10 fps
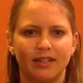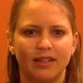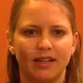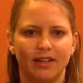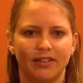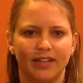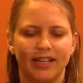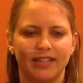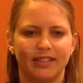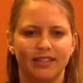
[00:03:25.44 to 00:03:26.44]
All
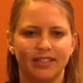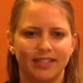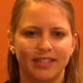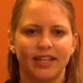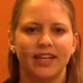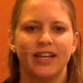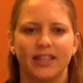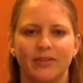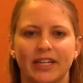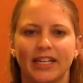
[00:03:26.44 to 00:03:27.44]
right.
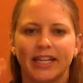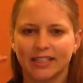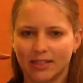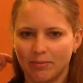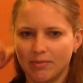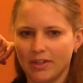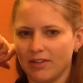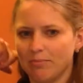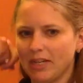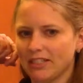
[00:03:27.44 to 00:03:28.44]
Then we're going to get some
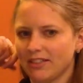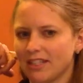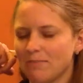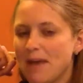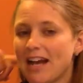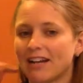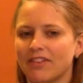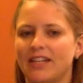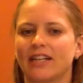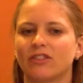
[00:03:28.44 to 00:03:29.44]
muscles in the back of the
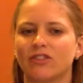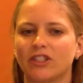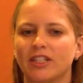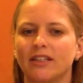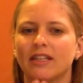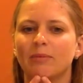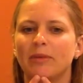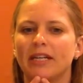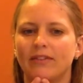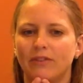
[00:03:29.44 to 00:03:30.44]
neck stretching a little
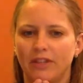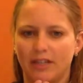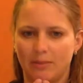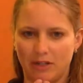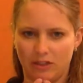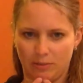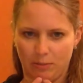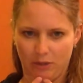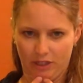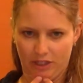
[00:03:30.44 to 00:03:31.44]
bit. If you think about just
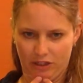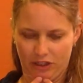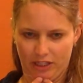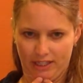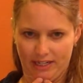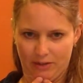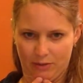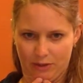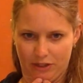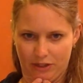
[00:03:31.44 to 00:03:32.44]
pulling your chin down
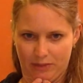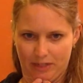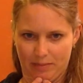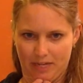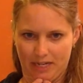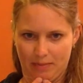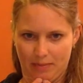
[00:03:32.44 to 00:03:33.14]
towards your windpipe.